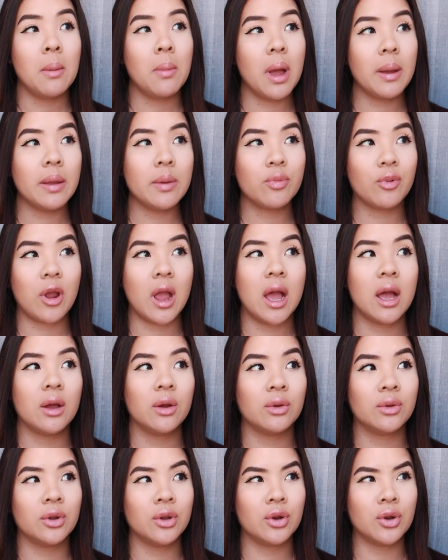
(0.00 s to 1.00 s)
Bobbi
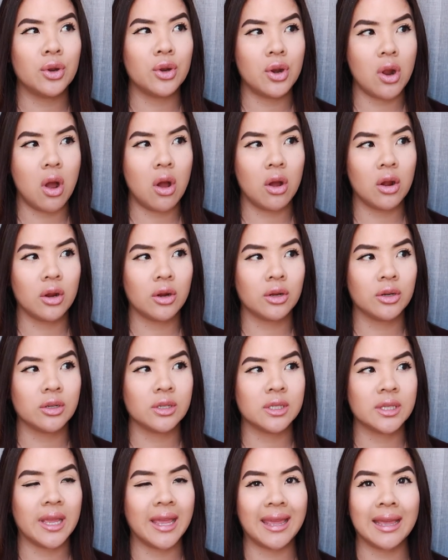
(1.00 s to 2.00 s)
Brown,
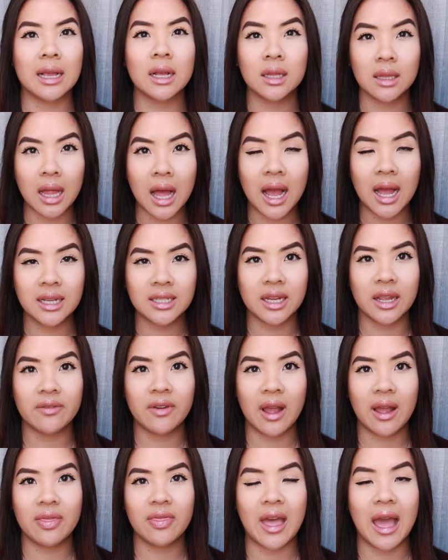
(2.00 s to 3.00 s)
NARS, Inglot, I've
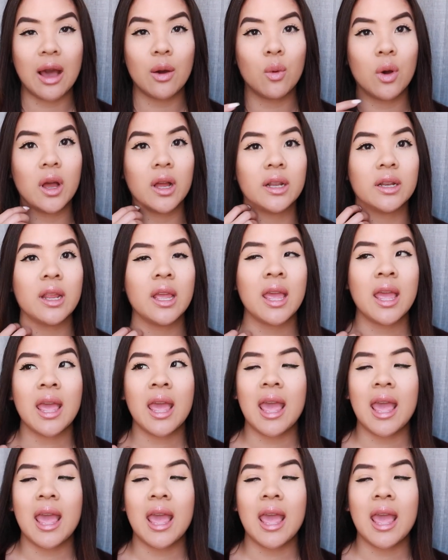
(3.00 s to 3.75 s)
had that one.